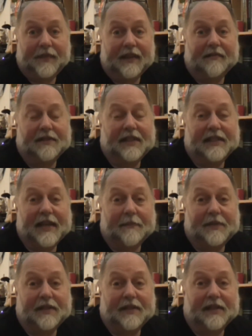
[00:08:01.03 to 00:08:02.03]
It was
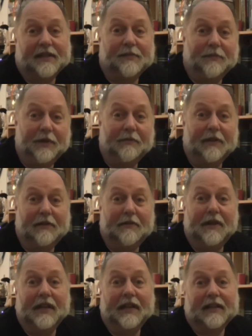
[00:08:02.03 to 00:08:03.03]
accepted that we were
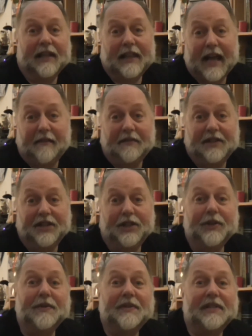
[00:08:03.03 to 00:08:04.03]
looking at their language
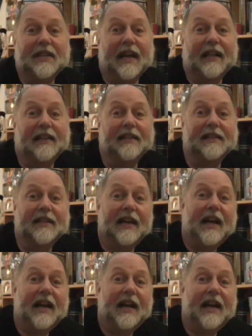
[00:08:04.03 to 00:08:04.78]
use and